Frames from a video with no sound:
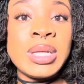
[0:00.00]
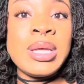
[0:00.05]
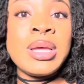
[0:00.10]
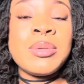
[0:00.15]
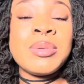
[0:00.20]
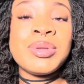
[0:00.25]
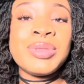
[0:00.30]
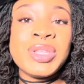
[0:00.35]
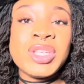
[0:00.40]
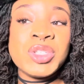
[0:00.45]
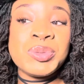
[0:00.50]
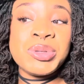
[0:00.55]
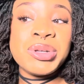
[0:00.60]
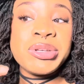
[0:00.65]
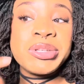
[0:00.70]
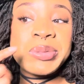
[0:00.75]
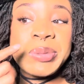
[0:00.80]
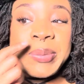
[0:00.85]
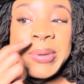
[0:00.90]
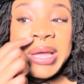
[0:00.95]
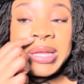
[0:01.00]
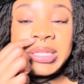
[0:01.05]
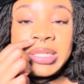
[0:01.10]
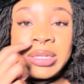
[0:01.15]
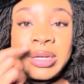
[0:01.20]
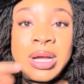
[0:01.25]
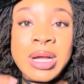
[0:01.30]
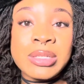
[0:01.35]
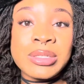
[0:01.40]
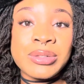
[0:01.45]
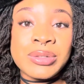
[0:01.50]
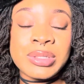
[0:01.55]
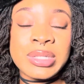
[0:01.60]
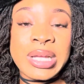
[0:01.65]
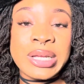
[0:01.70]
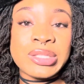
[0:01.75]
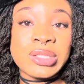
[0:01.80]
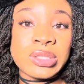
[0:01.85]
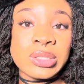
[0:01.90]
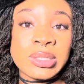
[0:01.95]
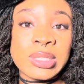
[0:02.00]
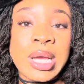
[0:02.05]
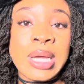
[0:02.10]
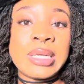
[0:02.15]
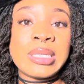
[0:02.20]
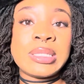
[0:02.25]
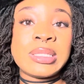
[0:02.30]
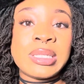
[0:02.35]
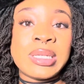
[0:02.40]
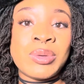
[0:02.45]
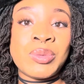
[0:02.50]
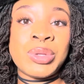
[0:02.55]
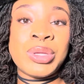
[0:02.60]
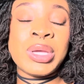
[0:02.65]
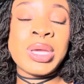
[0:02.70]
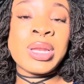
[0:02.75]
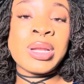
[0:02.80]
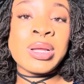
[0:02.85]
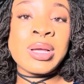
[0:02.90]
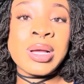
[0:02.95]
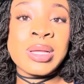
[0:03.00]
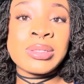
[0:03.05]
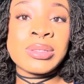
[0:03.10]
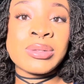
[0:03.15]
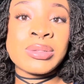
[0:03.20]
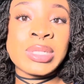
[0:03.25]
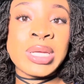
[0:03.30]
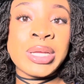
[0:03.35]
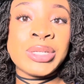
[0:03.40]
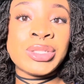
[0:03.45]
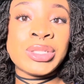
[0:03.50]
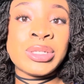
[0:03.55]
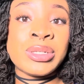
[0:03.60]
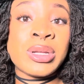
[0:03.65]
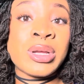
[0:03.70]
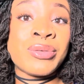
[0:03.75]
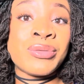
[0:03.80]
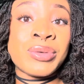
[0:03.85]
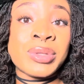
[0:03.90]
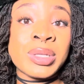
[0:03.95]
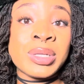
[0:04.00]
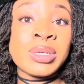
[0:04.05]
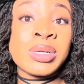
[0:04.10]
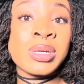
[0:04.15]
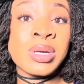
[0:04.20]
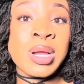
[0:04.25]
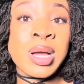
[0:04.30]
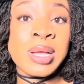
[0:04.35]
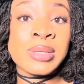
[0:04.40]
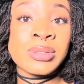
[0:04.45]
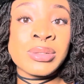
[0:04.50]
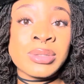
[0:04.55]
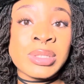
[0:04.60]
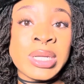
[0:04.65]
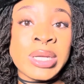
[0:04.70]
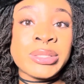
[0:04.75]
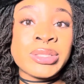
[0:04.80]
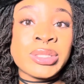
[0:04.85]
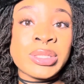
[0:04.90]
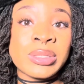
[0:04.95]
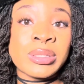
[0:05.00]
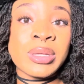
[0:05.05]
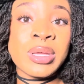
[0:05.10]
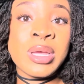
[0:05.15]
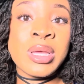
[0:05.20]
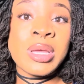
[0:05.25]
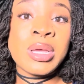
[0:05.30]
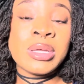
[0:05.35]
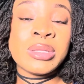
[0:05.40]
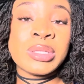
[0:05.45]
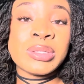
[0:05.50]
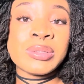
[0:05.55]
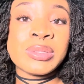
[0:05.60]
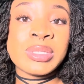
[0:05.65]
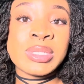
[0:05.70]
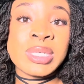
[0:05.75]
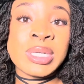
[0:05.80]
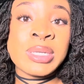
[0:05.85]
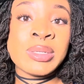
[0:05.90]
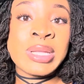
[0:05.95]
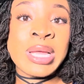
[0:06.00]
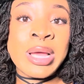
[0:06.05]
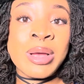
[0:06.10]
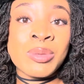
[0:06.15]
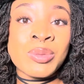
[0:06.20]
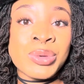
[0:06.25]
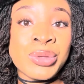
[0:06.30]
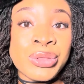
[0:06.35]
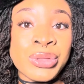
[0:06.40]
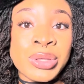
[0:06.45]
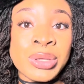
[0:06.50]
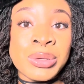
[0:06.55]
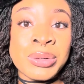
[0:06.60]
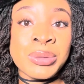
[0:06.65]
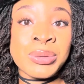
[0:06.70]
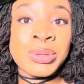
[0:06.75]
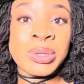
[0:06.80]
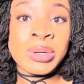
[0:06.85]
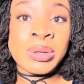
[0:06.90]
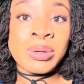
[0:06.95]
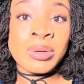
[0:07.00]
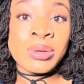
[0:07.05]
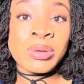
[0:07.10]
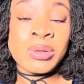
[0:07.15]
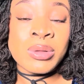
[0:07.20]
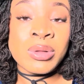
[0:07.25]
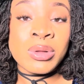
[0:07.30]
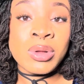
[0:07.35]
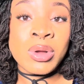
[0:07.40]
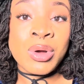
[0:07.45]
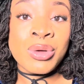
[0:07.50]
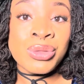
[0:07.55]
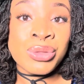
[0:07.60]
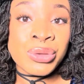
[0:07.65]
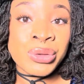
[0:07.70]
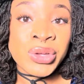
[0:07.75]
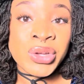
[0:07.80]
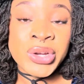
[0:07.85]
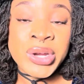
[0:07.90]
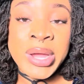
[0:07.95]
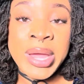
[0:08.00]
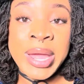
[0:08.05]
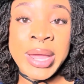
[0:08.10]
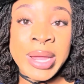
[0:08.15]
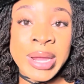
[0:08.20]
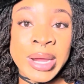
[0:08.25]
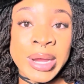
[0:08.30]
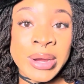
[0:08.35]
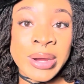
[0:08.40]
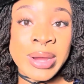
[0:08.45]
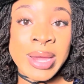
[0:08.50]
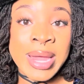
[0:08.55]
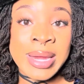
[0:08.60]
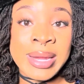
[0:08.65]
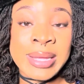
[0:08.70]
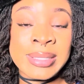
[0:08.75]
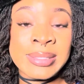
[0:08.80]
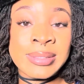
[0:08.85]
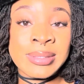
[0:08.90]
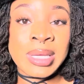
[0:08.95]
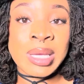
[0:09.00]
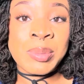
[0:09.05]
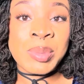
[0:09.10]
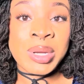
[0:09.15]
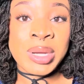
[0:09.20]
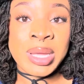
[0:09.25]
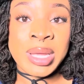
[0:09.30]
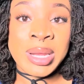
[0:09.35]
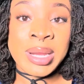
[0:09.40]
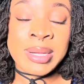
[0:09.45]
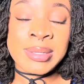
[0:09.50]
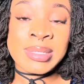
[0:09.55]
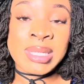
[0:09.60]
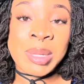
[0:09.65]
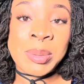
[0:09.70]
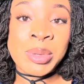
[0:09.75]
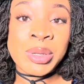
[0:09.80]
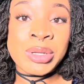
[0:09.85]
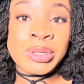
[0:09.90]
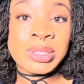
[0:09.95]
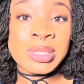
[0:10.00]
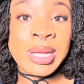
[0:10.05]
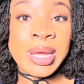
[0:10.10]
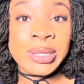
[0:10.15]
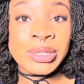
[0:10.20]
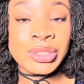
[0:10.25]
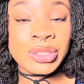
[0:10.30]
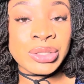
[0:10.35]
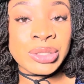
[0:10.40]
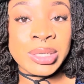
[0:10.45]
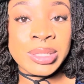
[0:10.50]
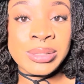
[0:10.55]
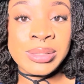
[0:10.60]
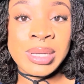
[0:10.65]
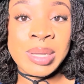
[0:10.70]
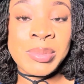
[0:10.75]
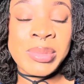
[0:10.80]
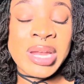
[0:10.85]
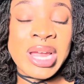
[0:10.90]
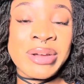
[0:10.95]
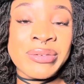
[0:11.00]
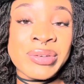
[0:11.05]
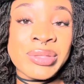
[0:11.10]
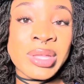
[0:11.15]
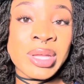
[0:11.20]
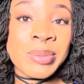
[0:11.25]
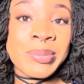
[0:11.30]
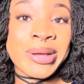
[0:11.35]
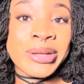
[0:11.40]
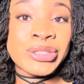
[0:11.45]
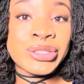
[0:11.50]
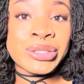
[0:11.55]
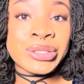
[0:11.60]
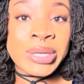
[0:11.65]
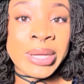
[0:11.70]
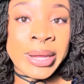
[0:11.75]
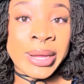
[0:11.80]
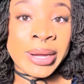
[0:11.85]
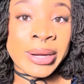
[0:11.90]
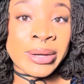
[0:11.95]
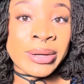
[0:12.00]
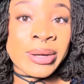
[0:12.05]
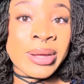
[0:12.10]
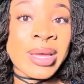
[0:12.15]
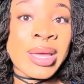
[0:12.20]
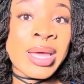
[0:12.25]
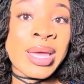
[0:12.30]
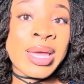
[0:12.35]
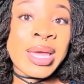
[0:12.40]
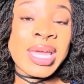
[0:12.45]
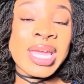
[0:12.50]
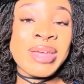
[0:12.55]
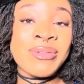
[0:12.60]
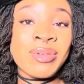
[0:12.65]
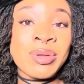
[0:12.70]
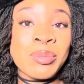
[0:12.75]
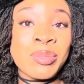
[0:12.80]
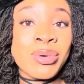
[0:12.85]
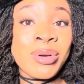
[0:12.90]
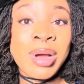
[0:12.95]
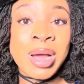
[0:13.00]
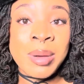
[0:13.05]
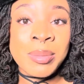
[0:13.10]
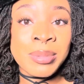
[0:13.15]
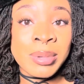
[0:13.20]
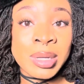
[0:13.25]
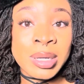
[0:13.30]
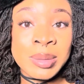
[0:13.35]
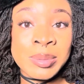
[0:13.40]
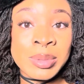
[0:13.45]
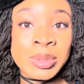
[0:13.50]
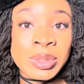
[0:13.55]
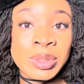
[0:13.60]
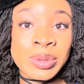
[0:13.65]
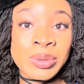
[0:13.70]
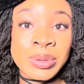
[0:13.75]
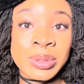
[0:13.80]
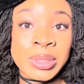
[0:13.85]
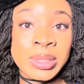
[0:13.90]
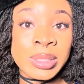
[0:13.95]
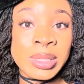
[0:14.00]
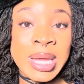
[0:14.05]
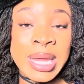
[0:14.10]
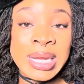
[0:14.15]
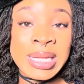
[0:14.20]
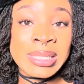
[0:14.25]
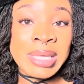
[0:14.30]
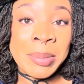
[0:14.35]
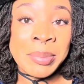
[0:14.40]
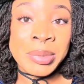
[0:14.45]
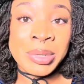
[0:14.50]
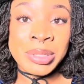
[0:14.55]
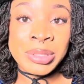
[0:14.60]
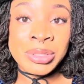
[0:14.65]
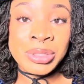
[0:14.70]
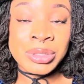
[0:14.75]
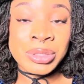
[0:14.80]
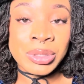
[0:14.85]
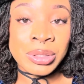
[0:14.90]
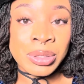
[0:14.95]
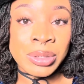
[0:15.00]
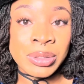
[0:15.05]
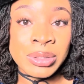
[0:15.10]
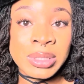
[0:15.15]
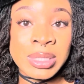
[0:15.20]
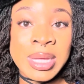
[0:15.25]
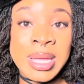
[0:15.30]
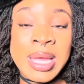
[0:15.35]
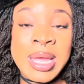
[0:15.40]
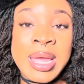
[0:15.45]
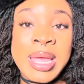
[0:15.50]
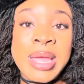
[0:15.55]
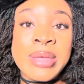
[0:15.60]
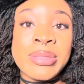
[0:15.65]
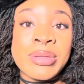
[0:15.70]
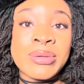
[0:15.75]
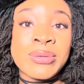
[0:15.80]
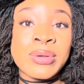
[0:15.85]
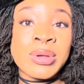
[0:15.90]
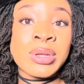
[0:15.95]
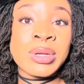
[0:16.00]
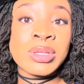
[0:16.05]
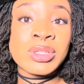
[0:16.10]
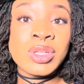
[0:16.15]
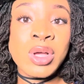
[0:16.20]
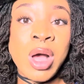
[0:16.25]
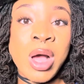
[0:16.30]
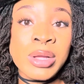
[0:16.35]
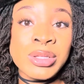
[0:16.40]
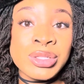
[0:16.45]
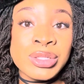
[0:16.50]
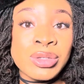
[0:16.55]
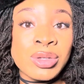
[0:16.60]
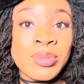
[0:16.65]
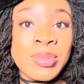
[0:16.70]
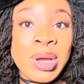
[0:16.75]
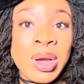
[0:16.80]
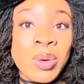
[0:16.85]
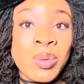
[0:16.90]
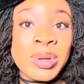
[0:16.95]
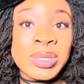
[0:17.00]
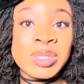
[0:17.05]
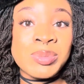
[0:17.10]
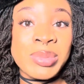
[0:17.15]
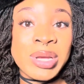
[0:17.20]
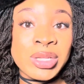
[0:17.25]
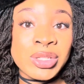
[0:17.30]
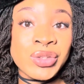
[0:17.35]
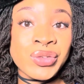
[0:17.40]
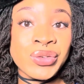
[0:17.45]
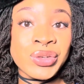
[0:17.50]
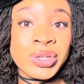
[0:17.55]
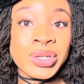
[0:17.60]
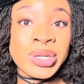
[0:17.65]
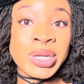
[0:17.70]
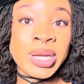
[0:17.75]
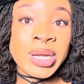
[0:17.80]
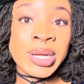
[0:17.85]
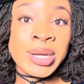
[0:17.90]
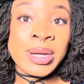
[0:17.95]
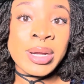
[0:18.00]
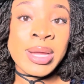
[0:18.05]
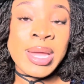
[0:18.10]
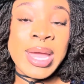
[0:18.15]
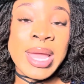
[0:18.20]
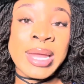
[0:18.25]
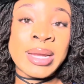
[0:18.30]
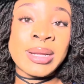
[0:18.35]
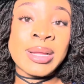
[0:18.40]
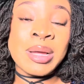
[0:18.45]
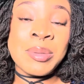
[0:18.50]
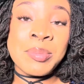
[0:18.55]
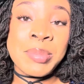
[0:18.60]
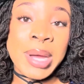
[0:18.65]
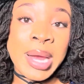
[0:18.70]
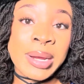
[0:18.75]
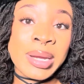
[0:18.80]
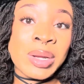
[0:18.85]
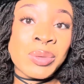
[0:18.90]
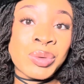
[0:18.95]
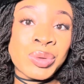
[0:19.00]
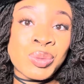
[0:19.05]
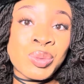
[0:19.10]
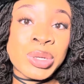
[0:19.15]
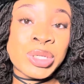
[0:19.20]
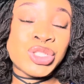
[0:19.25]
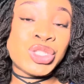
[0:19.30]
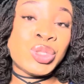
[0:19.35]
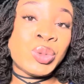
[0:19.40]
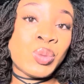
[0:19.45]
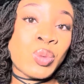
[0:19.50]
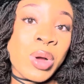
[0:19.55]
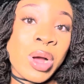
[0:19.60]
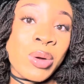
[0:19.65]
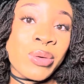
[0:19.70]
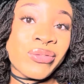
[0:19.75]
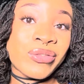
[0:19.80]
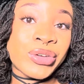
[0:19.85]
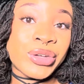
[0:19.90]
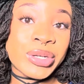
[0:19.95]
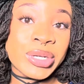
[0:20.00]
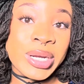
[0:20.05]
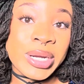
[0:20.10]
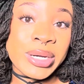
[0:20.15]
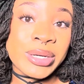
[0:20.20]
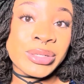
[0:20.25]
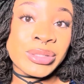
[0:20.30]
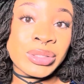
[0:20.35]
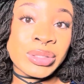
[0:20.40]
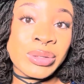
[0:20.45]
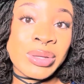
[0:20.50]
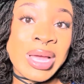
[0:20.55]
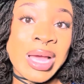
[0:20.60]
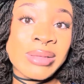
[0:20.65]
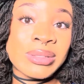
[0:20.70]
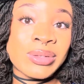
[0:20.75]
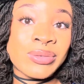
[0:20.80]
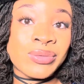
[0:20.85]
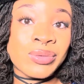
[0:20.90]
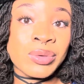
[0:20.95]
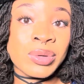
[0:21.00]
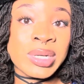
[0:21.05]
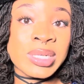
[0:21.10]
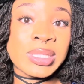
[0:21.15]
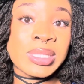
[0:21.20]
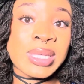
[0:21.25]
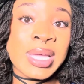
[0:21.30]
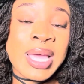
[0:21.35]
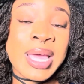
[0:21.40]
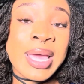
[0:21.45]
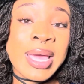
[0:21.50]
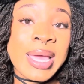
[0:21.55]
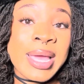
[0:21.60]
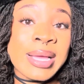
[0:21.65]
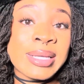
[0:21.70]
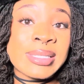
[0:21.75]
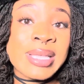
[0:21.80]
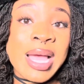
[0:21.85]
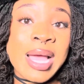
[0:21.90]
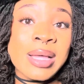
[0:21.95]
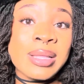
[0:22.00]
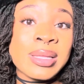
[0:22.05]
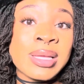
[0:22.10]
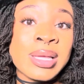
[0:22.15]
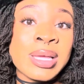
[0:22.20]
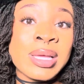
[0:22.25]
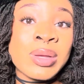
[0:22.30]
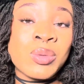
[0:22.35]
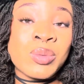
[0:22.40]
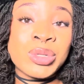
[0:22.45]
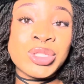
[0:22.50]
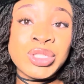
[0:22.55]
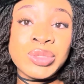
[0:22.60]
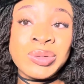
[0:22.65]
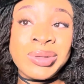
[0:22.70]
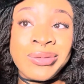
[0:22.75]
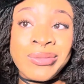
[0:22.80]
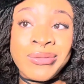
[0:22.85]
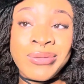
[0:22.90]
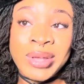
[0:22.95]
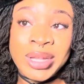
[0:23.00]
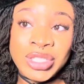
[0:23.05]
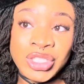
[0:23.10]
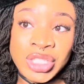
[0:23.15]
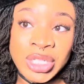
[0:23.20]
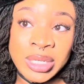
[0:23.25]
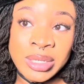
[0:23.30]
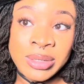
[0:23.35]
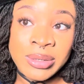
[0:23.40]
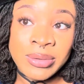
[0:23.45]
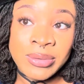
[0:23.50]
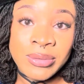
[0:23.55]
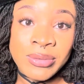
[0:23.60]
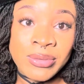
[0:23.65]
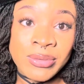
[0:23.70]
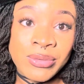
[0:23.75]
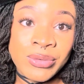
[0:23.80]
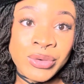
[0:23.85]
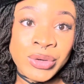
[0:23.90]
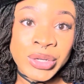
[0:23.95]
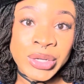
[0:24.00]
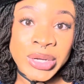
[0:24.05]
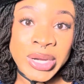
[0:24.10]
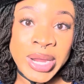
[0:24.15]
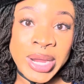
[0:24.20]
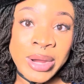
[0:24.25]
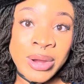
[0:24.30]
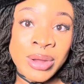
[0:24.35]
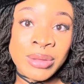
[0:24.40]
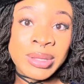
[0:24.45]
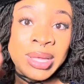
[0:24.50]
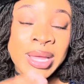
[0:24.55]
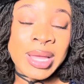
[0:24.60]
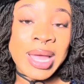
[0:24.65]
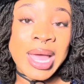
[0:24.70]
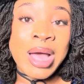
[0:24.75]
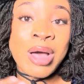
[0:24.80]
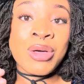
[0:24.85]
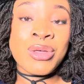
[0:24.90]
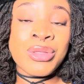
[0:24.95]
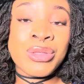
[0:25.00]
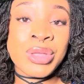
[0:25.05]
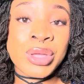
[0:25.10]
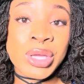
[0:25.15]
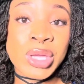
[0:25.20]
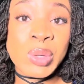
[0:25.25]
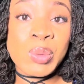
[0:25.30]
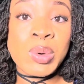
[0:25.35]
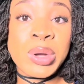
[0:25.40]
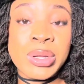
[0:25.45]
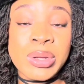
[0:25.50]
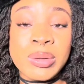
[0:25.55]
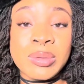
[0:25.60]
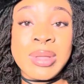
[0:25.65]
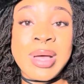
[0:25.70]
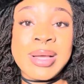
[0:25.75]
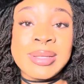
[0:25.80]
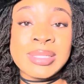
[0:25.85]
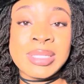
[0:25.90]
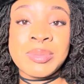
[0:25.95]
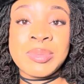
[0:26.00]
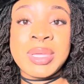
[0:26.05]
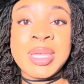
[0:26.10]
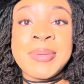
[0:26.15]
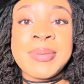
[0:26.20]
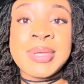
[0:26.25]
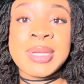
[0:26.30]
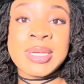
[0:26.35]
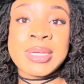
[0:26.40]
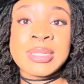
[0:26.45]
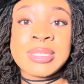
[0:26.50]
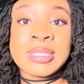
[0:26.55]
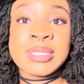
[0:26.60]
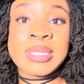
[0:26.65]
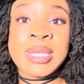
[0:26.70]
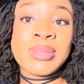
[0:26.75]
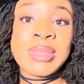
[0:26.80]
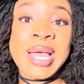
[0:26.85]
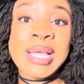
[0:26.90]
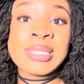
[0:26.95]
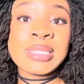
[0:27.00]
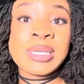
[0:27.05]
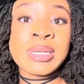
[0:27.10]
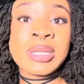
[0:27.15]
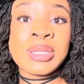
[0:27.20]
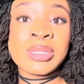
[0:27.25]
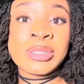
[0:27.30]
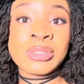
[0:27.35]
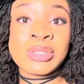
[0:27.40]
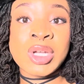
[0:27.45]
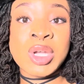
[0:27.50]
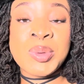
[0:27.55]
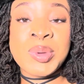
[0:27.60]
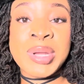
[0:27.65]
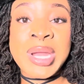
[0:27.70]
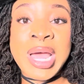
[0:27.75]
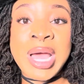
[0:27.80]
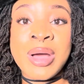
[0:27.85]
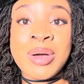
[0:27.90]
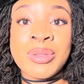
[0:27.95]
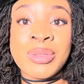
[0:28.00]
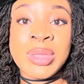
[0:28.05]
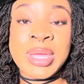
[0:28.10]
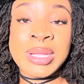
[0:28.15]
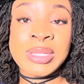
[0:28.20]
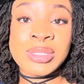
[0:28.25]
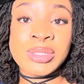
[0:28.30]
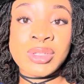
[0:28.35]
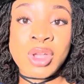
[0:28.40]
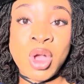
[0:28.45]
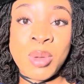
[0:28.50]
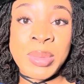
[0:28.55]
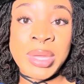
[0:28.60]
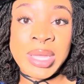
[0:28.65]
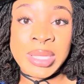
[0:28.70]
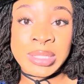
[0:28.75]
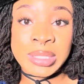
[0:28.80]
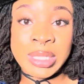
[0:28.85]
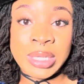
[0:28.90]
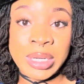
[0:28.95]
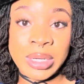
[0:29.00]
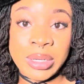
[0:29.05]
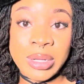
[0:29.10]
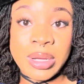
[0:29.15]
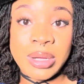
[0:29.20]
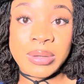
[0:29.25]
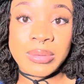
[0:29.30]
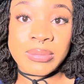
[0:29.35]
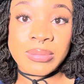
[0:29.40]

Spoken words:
But this brings me back to consultations, honestly. When you get a consultation, a really good consultation, they'll sit down with you, they'll go through your hair and examine it, examine your texture, examine everything about your hair, even problems or any type of concerns, and they're going to talk to you about what's best for your hair and combine it with what you want for your hair. So you have to voice exactly what you envision for your hair, like how thick you want your locks to be, because that's going to determine how the installment is going to go.